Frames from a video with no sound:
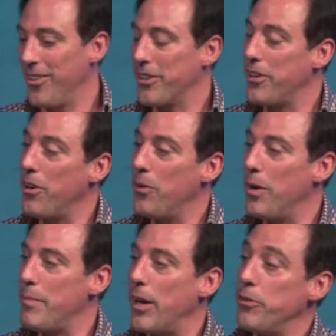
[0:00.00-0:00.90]
or to
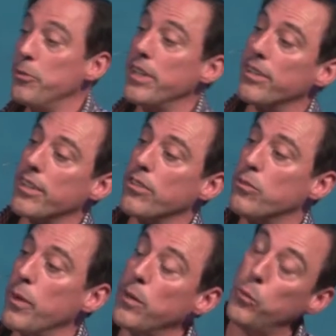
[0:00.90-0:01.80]
go about doing
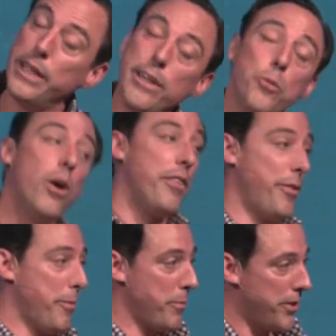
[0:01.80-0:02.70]
things the way we
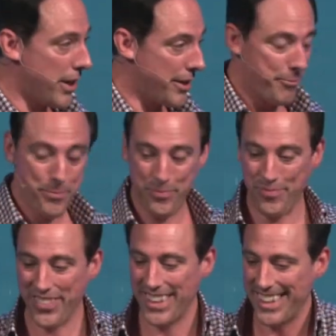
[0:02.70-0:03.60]
want them done.
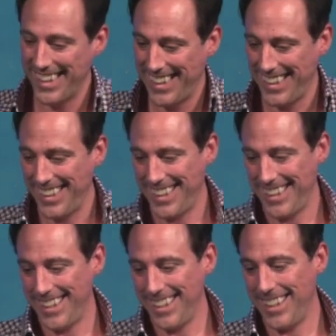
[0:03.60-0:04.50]

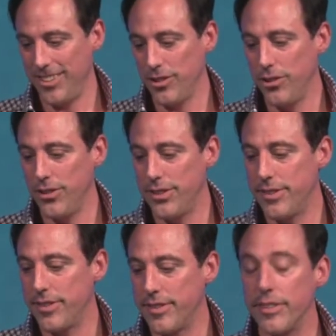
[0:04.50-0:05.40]
It's a
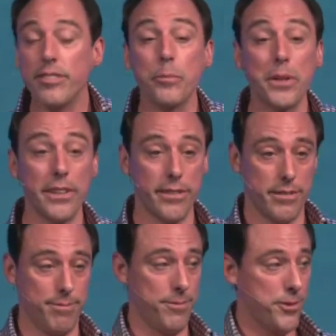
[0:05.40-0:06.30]
good
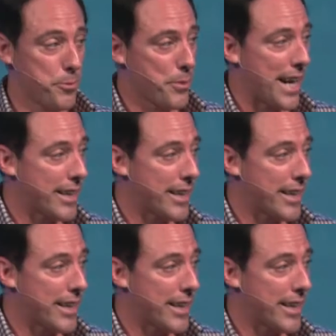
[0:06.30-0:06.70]
discipline to